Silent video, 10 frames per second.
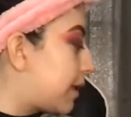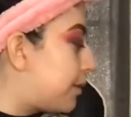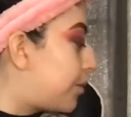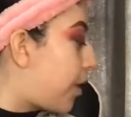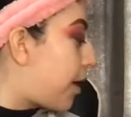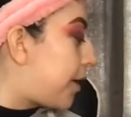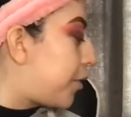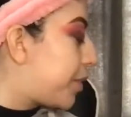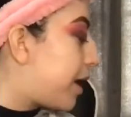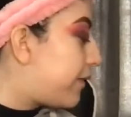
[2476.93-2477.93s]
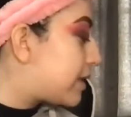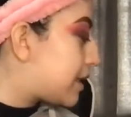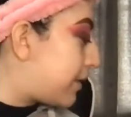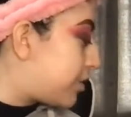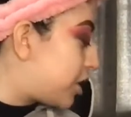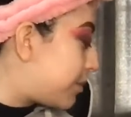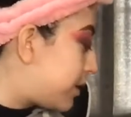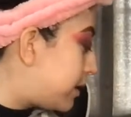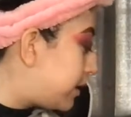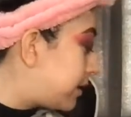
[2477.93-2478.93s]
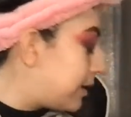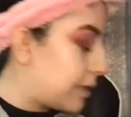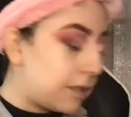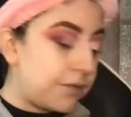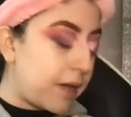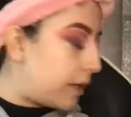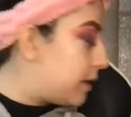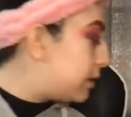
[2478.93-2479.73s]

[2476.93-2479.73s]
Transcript: Well, I hope you have a safe trip and it's fun.